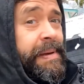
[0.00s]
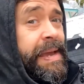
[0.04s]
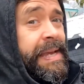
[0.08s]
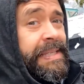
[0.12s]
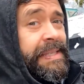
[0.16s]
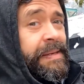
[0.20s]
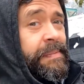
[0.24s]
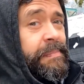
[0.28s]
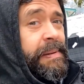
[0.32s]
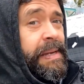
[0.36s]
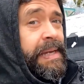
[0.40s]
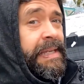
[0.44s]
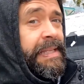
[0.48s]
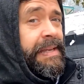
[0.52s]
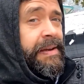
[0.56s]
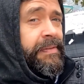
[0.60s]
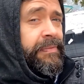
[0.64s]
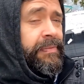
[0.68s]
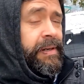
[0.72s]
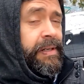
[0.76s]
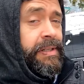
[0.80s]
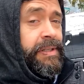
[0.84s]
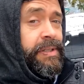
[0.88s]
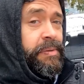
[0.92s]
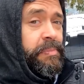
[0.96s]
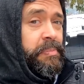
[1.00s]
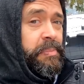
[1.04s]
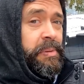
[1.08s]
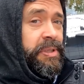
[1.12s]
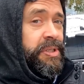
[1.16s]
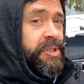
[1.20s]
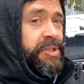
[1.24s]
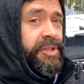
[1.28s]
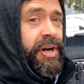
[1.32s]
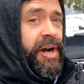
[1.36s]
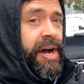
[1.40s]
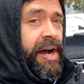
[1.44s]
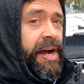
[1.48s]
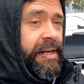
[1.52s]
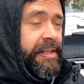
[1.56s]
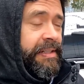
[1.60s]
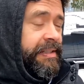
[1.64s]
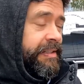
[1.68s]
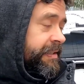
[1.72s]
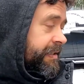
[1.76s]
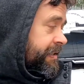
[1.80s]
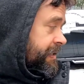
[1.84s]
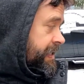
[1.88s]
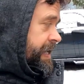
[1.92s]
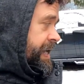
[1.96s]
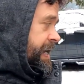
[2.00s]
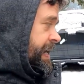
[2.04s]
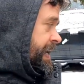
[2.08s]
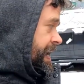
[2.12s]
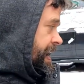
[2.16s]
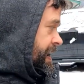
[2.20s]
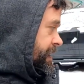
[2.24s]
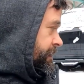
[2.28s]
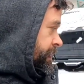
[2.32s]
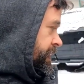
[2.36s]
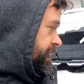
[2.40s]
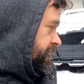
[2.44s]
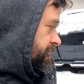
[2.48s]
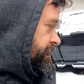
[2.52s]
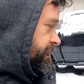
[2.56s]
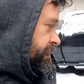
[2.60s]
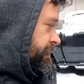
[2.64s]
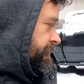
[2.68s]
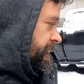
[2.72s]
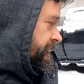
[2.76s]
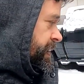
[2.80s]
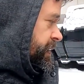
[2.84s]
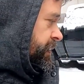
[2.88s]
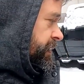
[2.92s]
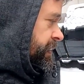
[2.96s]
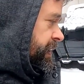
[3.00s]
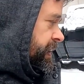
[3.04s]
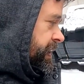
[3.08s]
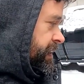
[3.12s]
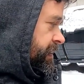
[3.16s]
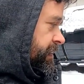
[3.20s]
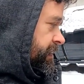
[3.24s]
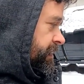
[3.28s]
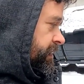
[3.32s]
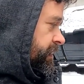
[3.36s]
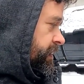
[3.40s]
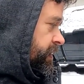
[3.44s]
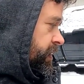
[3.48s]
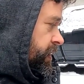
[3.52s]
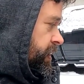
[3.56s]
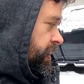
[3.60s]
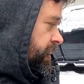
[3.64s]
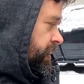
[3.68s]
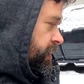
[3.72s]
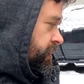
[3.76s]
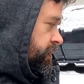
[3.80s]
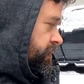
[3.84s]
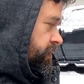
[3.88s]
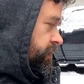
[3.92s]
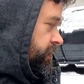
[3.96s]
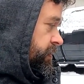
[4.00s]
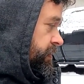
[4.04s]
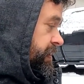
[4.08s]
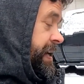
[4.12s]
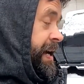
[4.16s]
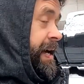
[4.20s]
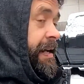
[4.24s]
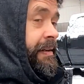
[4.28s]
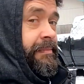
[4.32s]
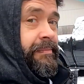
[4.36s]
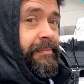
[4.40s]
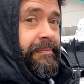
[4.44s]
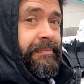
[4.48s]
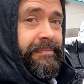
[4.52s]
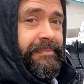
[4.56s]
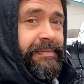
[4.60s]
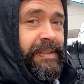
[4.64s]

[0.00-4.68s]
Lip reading: Makes a big difference. You'd be shocked at how much better the current goes through that.